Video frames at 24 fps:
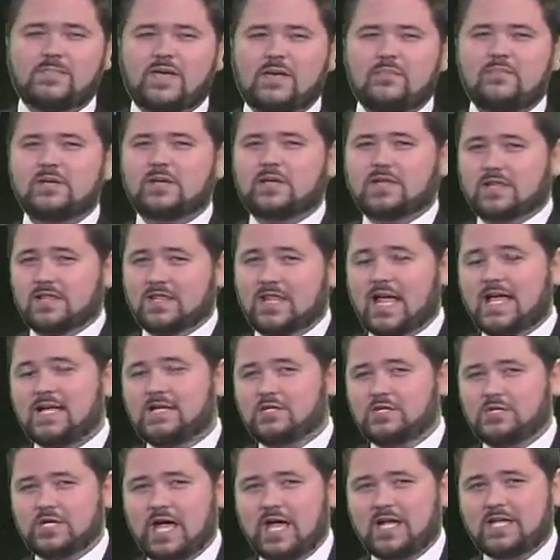Maybe a
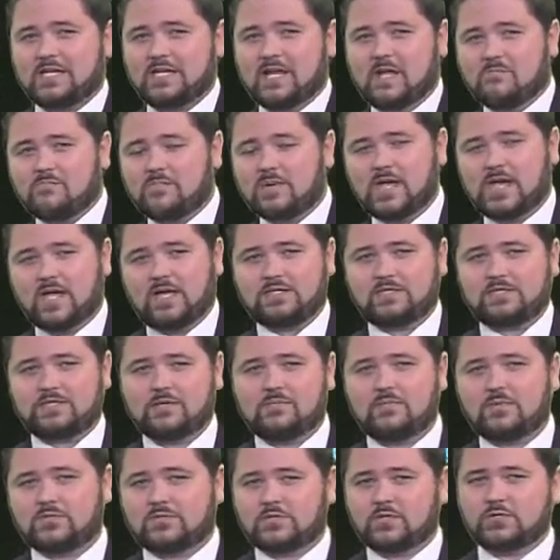light jacket at best.
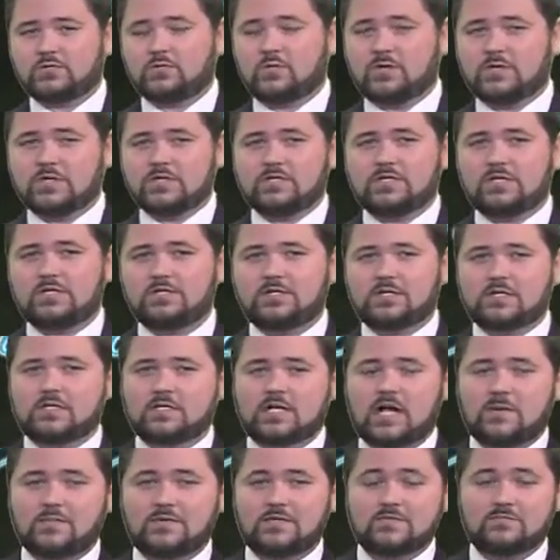Temperatures will continue to
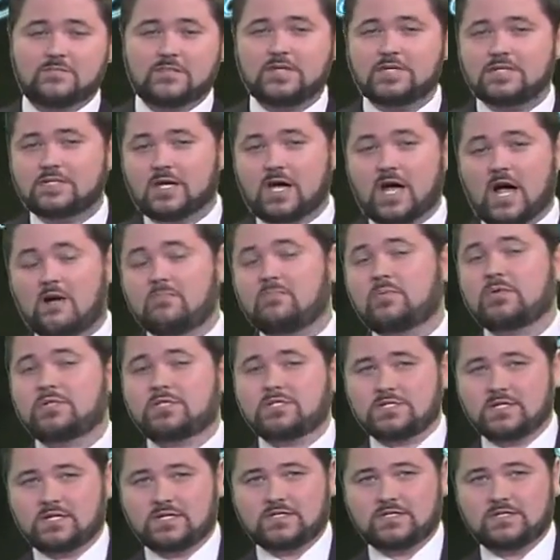climb in the mid to upper
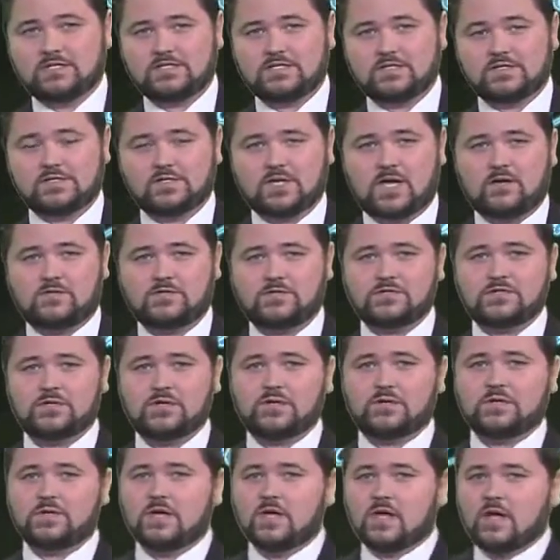60s this
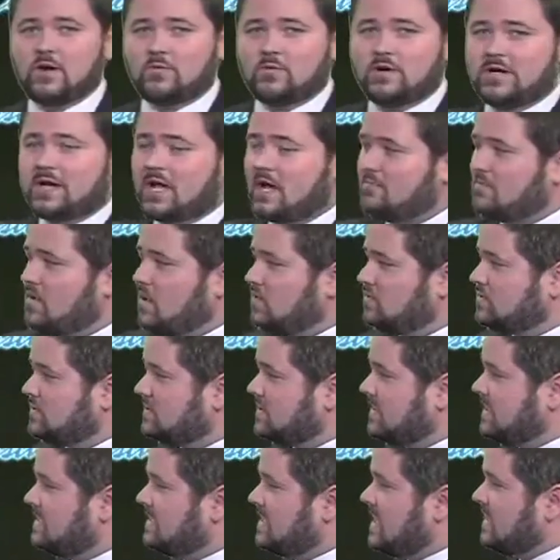afternoon. Right now,
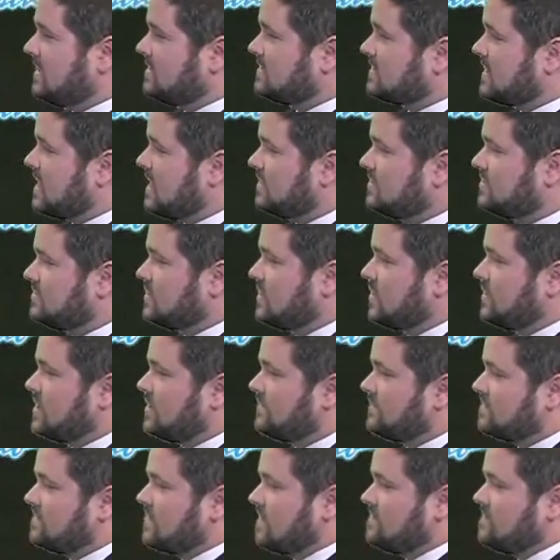mostly cloudy skies showing
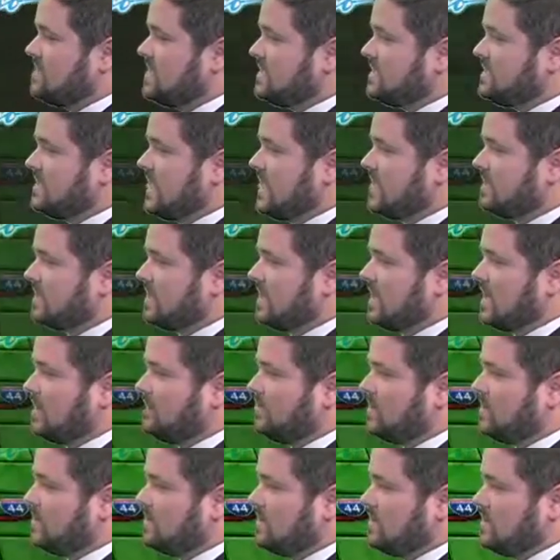up from our midtown
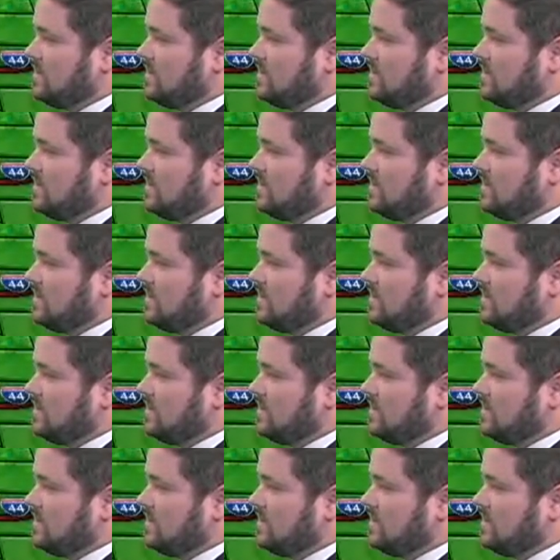camera.